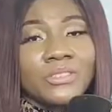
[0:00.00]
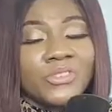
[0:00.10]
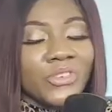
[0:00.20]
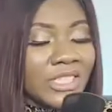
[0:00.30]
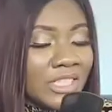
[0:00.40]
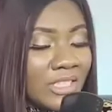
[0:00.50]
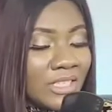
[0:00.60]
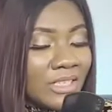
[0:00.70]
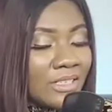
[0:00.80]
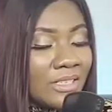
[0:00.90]

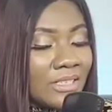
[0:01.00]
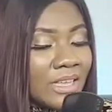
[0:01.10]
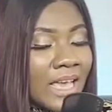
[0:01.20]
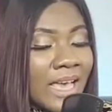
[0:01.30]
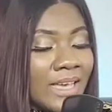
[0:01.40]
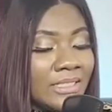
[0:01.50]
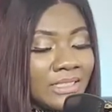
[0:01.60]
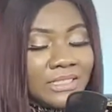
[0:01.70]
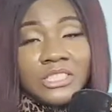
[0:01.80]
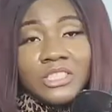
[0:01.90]
traditions and
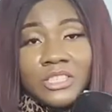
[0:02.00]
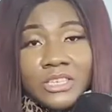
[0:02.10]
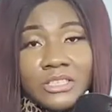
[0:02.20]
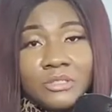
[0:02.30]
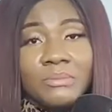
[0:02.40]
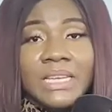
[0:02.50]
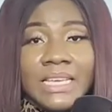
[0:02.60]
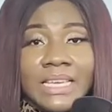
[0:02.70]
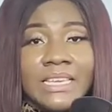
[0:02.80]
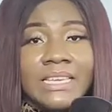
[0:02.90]
the church play